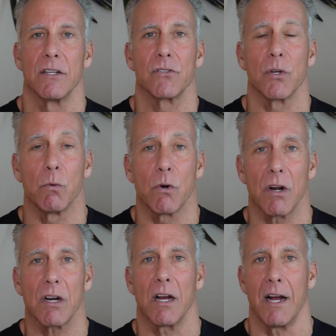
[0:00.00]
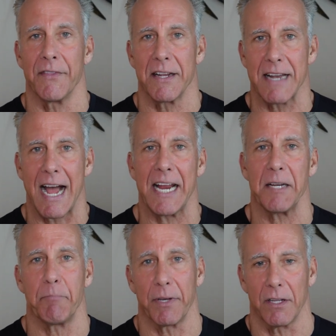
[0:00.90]
to work on the
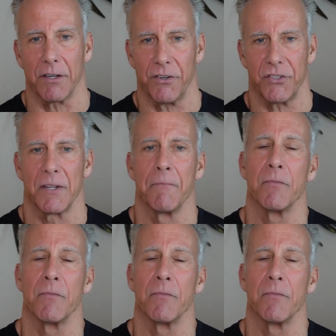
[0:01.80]
9 pillars.